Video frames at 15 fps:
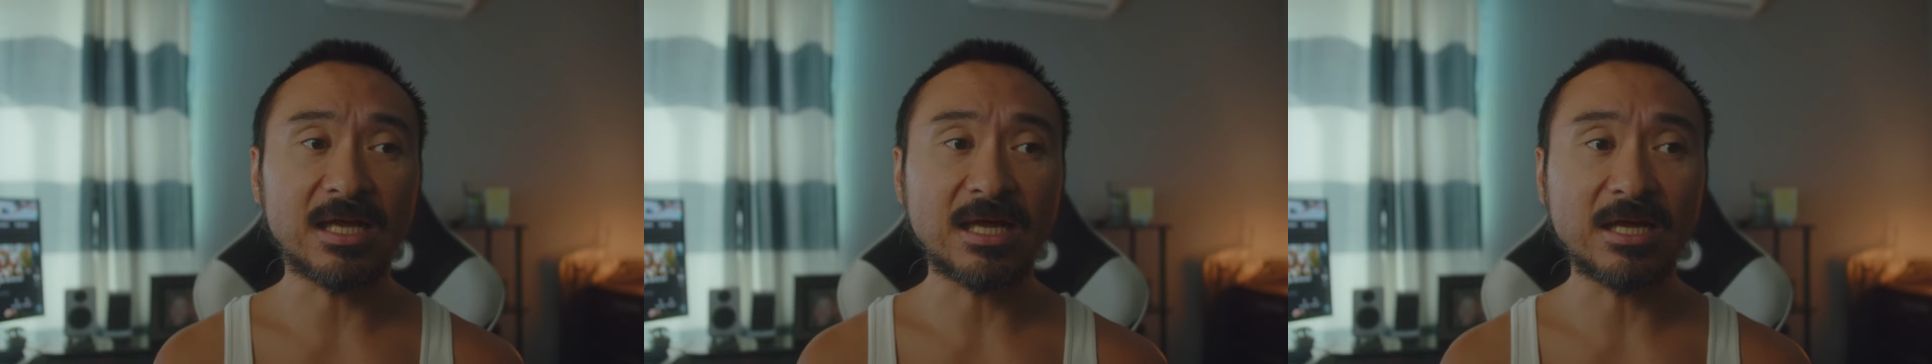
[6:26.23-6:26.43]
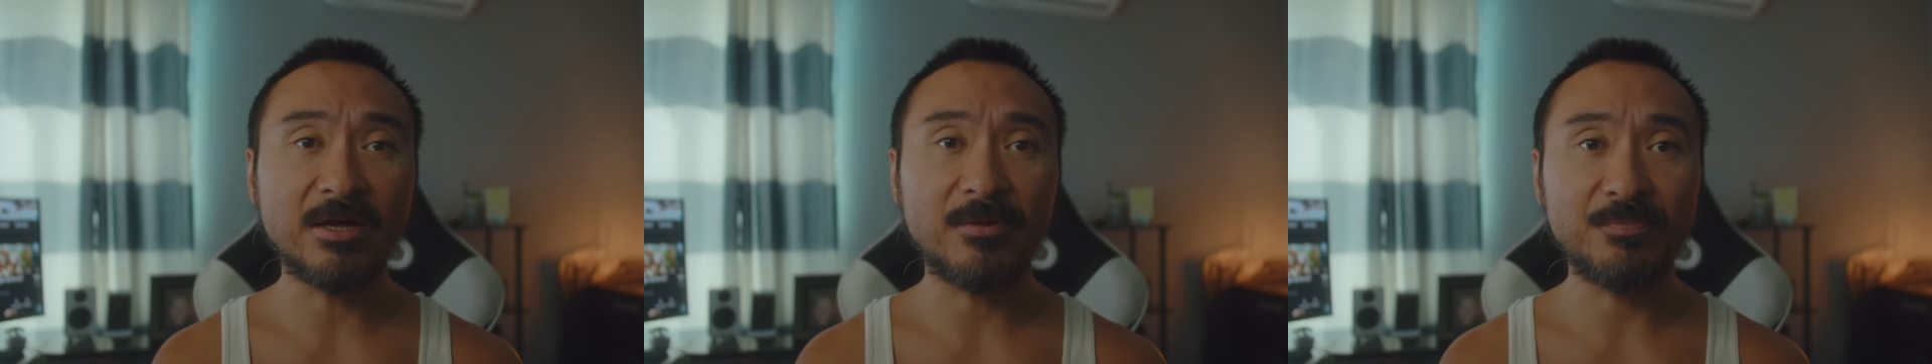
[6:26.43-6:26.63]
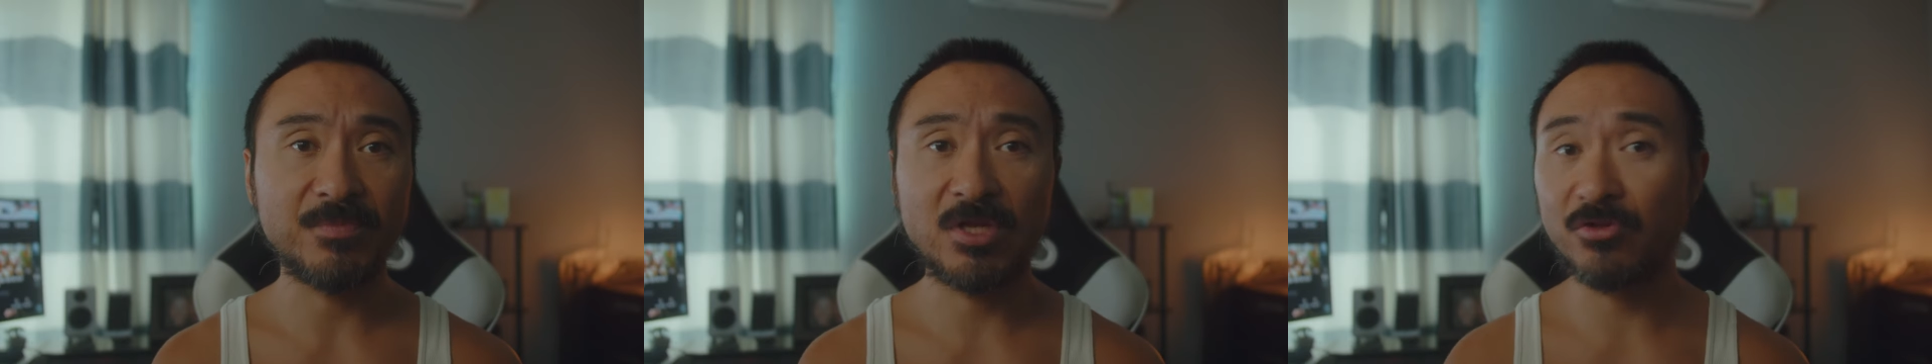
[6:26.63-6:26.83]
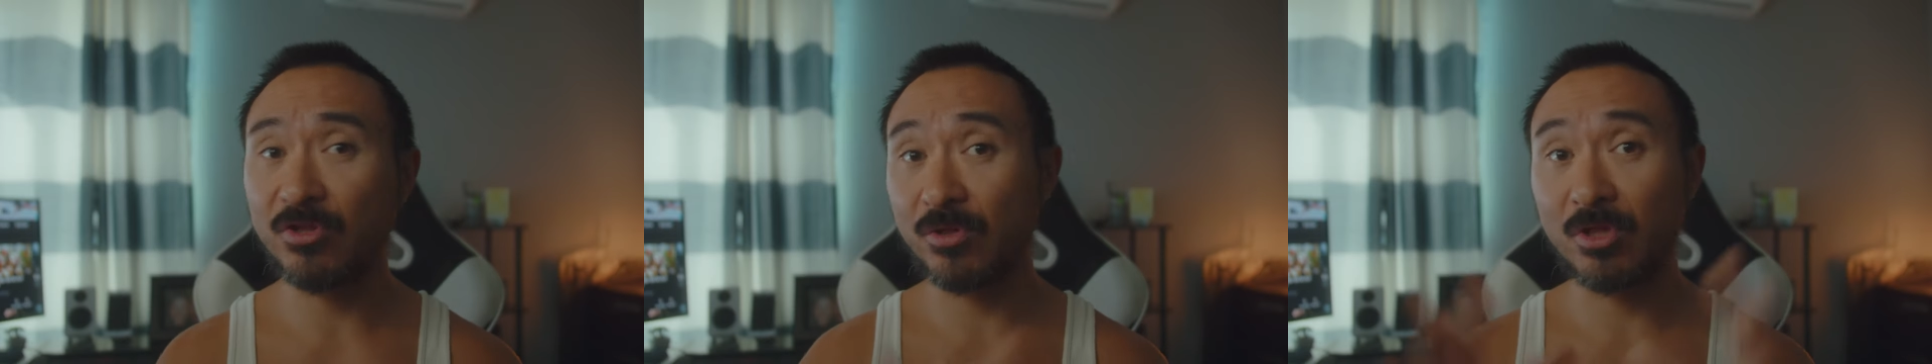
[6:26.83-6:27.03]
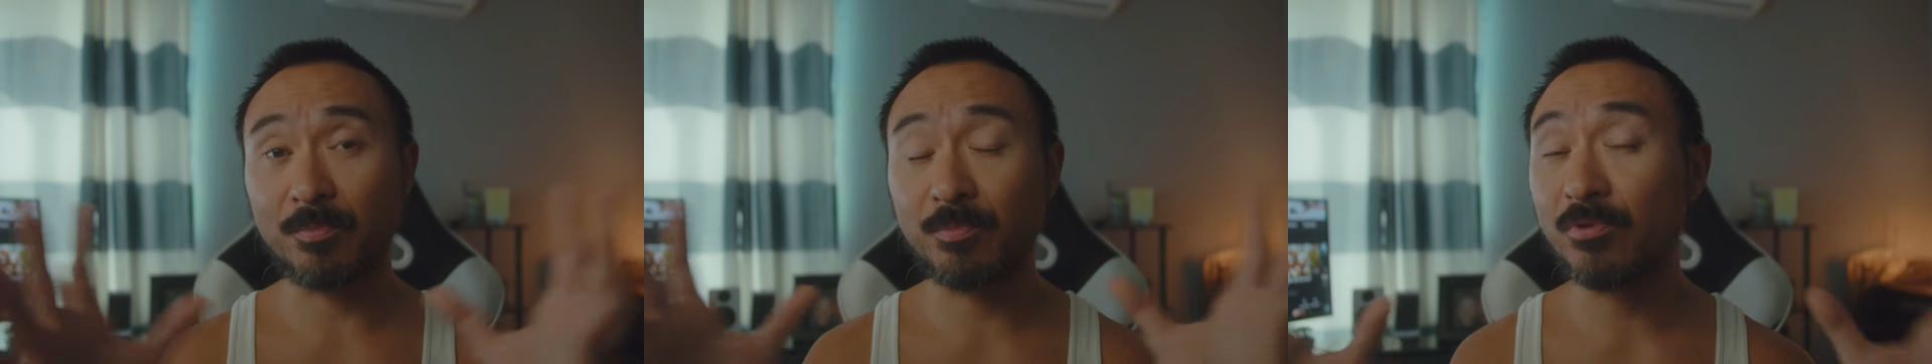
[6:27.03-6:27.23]
um, you know,
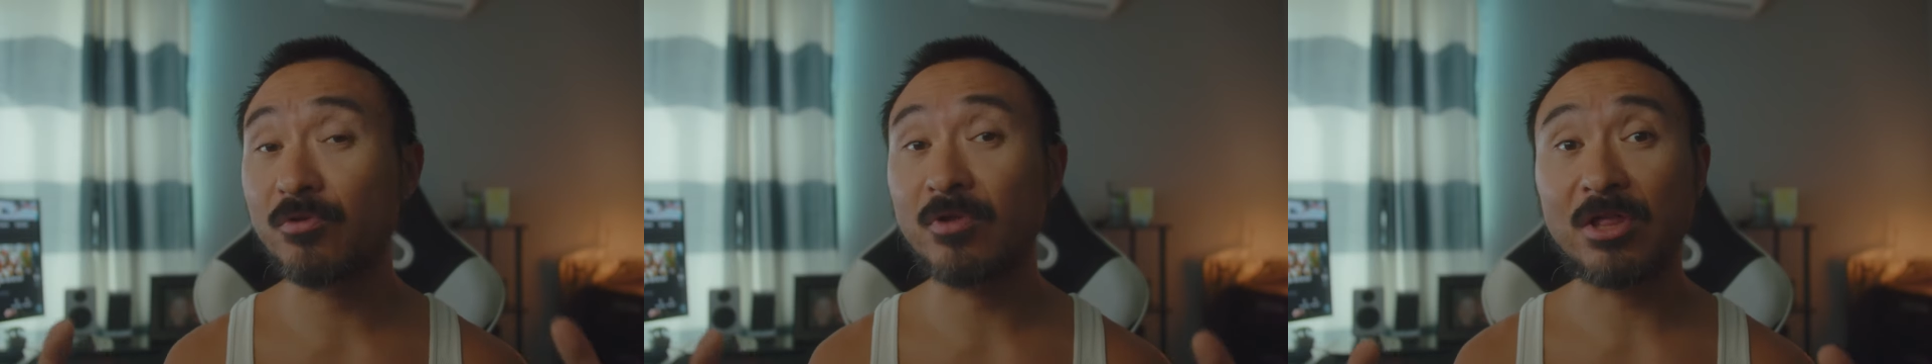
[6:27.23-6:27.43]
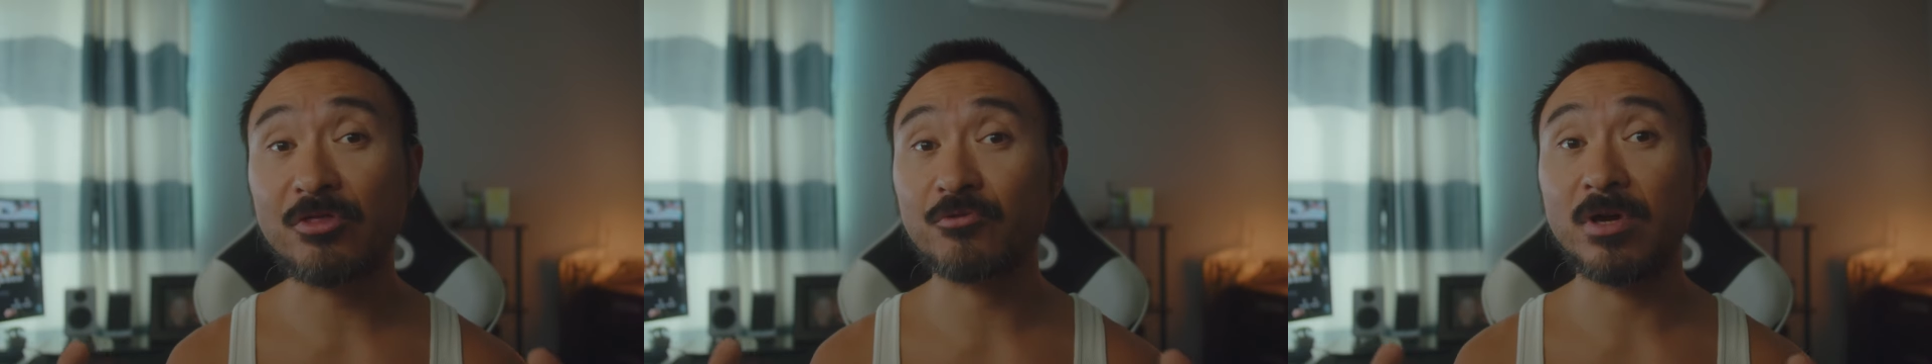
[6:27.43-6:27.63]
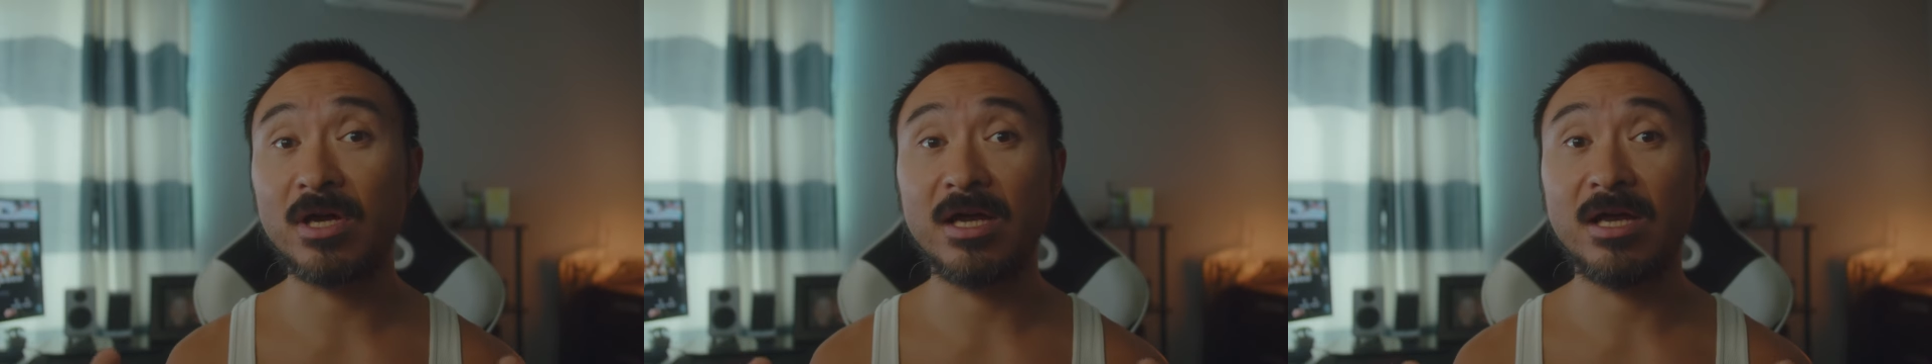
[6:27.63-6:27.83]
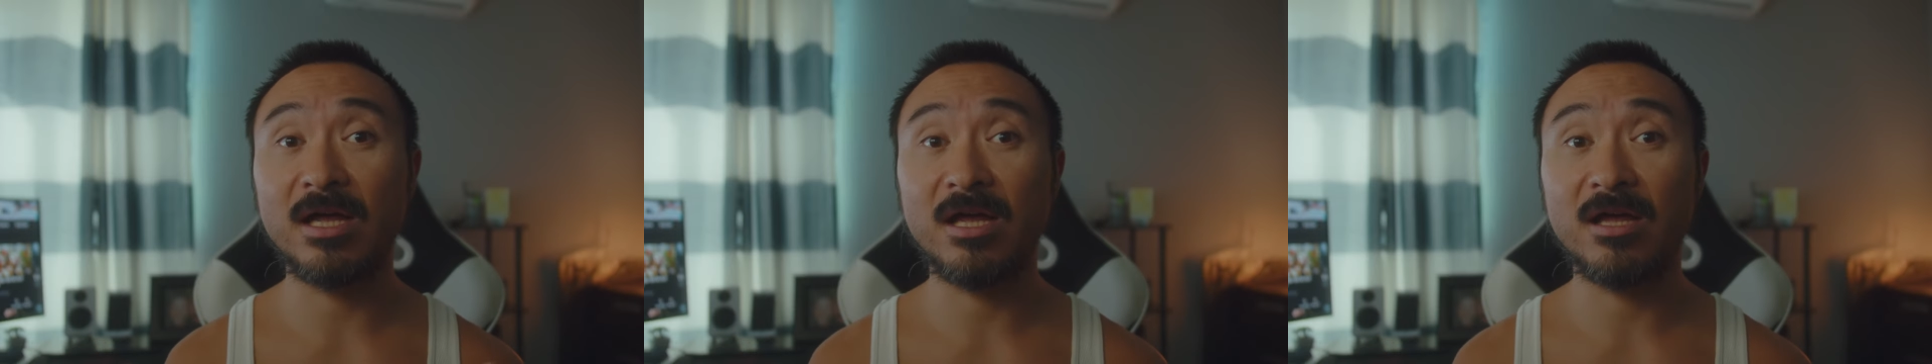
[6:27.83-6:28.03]
the, the plethora